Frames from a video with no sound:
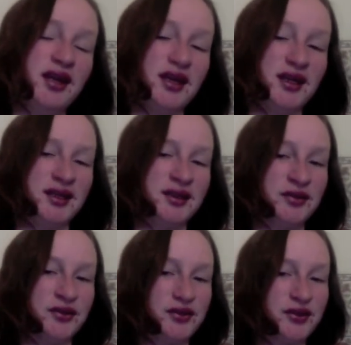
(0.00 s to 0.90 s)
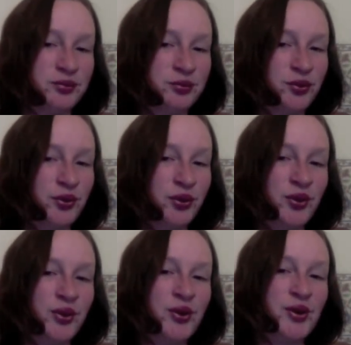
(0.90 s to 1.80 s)
into the
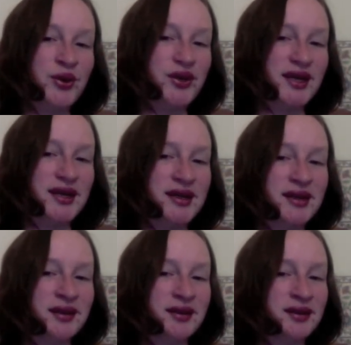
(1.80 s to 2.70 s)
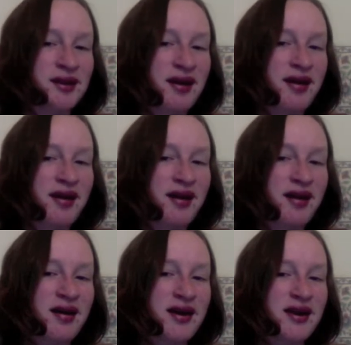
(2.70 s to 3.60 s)
morning
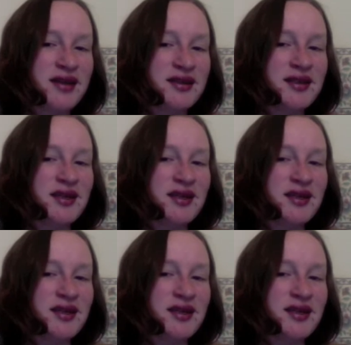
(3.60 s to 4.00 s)
light,